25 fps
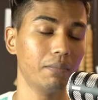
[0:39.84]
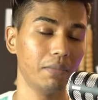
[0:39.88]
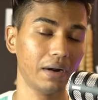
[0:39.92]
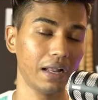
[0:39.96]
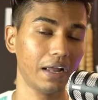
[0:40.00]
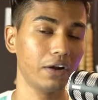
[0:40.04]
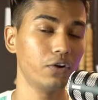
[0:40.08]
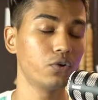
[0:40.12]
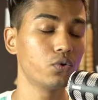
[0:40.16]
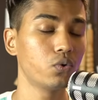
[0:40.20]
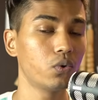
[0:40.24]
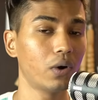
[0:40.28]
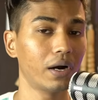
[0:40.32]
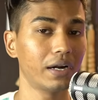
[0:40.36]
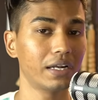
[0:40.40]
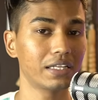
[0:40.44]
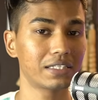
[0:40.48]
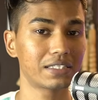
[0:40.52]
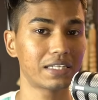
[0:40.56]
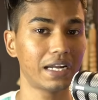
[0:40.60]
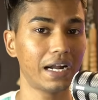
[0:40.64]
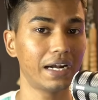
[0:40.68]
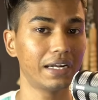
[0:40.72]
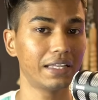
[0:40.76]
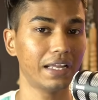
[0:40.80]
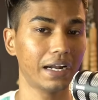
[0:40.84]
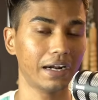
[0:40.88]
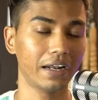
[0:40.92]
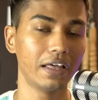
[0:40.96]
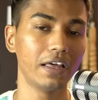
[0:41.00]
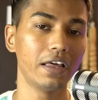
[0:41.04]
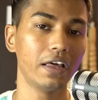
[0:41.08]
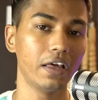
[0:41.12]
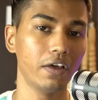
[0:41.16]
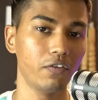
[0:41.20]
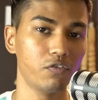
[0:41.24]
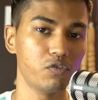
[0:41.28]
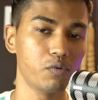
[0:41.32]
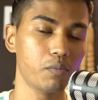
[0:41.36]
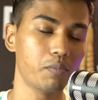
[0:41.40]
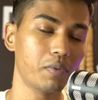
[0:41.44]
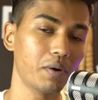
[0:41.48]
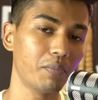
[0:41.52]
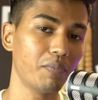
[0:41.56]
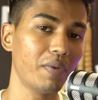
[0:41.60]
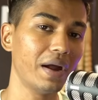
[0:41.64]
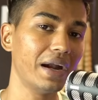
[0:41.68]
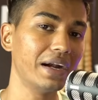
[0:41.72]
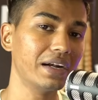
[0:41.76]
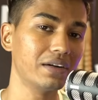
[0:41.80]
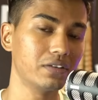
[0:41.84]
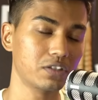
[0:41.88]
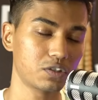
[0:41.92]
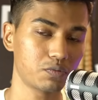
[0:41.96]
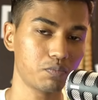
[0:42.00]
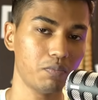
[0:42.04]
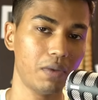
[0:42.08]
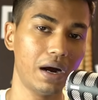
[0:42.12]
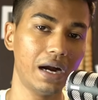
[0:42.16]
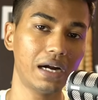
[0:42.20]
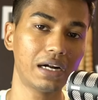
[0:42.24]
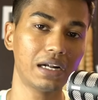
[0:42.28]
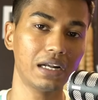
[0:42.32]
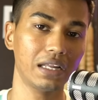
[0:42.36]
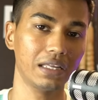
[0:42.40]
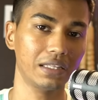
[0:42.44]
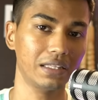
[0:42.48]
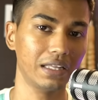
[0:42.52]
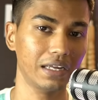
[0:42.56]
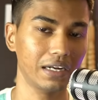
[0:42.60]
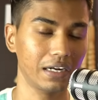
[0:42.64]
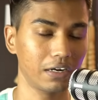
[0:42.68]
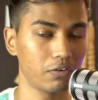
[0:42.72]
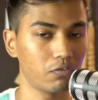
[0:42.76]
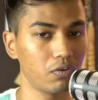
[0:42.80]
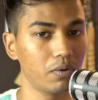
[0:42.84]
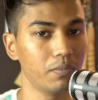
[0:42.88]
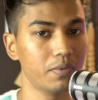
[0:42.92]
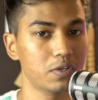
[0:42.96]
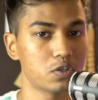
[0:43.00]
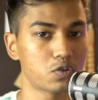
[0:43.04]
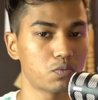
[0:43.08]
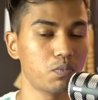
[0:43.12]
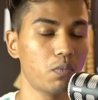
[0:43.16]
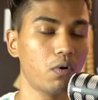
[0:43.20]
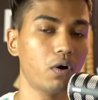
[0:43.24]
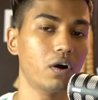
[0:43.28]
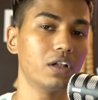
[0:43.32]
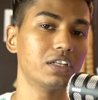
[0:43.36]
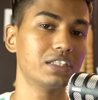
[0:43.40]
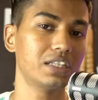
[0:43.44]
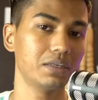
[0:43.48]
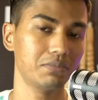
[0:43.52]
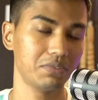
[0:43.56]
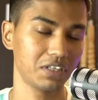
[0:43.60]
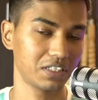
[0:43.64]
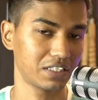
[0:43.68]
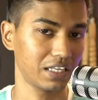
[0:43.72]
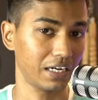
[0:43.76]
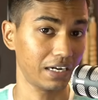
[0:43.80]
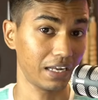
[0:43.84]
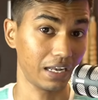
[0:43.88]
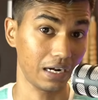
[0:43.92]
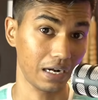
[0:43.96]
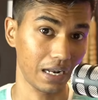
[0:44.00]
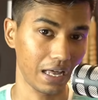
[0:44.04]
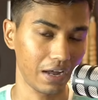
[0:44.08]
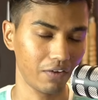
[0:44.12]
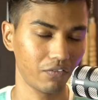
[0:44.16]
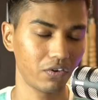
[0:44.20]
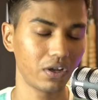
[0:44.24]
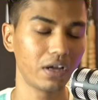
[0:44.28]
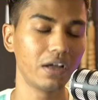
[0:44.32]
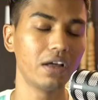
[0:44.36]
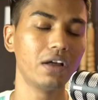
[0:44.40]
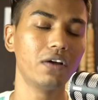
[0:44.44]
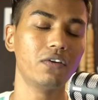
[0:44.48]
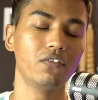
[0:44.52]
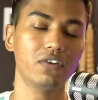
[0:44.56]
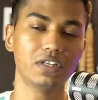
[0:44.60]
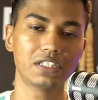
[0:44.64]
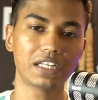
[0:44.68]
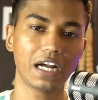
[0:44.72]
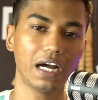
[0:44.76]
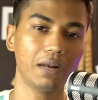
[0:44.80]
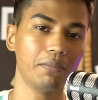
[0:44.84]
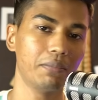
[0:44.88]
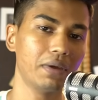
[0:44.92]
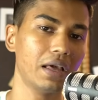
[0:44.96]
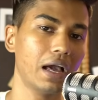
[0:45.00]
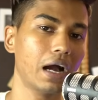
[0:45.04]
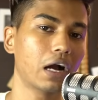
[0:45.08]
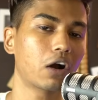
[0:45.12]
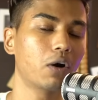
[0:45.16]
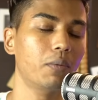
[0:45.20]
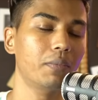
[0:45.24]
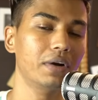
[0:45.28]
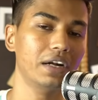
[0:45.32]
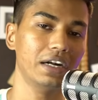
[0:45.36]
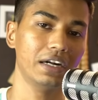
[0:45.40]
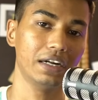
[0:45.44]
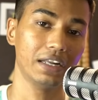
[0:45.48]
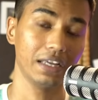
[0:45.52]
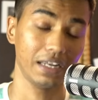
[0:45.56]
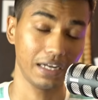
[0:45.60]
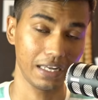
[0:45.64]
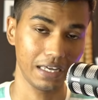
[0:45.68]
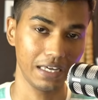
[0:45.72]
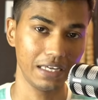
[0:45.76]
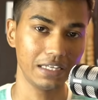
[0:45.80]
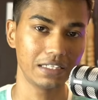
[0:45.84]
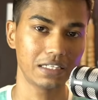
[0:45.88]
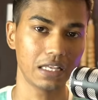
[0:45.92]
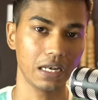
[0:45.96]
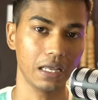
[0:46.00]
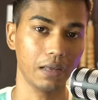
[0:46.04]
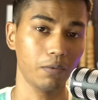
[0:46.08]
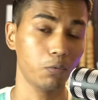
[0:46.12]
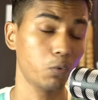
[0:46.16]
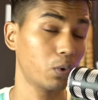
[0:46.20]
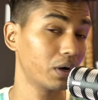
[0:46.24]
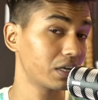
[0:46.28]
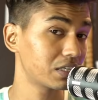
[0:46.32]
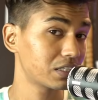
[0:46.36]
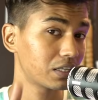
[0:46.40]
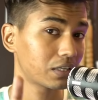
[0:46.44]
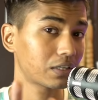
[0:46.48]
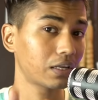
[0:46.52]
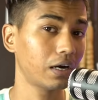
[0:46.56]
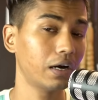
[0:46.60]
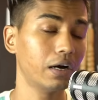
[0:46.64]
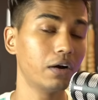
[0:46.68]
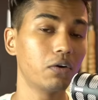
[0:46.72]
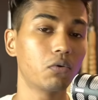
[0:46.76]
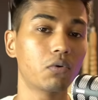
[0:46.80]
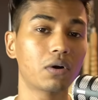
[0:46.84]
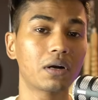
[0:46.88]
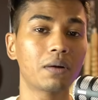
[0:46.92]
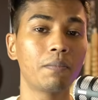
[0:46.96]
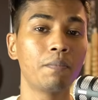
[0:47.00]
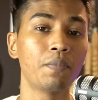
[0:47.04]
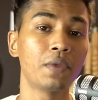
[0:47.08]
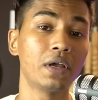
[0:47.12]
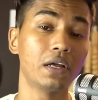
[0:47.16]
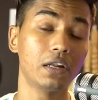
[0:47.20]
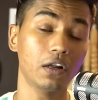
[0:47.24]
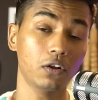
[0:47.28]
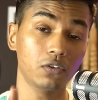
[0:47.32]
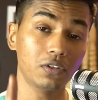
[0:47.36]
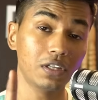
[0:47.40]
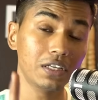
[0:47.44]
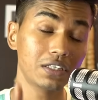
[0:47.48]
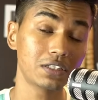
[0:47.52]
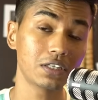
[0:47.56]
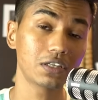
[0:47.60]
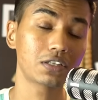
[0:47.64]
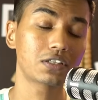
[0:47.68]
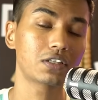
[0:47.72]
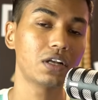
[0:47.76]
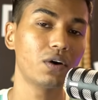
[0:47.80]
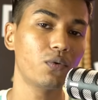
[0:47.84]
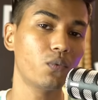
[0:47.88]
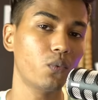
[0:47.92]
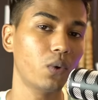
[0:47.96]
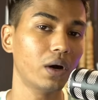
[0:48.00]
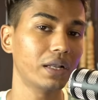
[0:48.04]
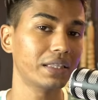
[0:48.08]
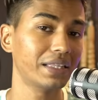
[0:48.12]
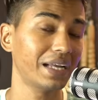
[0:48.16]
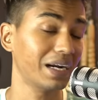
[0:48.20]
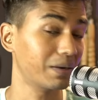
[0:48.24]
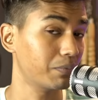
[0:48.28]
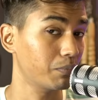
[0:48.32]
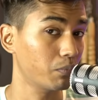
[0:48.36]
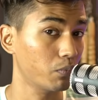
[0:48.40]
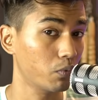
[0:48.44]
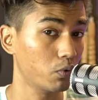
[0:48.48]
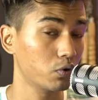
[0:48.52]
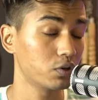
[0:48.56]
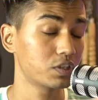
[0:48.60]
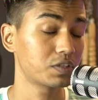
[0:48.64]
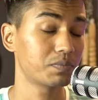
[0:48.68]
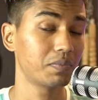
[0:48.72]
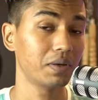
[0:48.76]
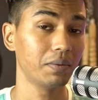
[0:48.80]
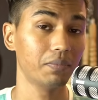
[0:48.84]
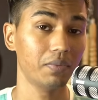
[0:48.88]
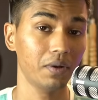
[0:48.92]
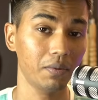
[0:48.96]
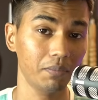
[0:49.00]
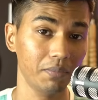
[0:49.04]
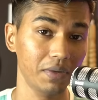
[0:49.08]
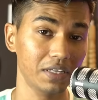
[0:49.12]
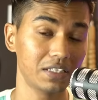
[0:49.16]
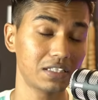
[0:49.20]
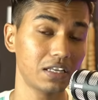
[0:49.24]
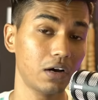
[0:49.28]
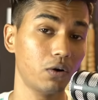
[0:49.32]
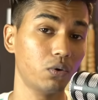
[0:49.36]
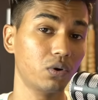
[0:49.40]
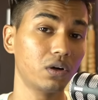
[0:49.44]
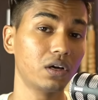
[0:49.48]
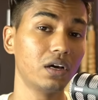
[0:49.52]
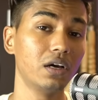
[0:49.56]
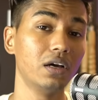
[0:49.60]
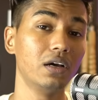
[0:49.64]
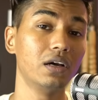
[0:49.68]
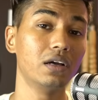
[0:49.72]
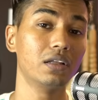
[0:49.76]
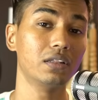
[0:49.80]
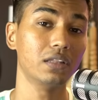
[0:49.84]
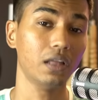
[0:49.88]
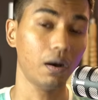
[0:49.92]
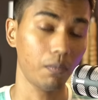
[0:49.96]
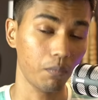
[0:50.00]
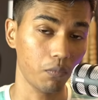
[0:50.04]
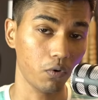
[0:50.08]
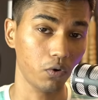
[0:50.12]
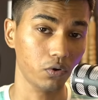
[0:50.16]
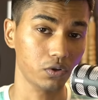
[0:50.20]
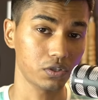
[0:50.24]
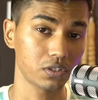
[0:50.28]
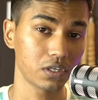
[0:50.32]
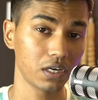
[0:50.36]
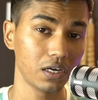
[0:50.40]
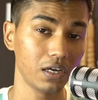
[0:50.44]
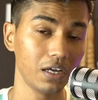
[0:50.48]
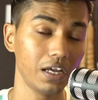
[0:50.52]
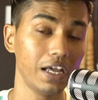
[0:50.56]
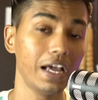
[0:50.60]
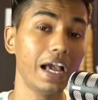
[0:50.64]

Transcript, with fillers: but i do understand that if you prepared smartly then it will be small subjects that are left which can be accommodated easily what is the third one now this is the one that most people miss out the most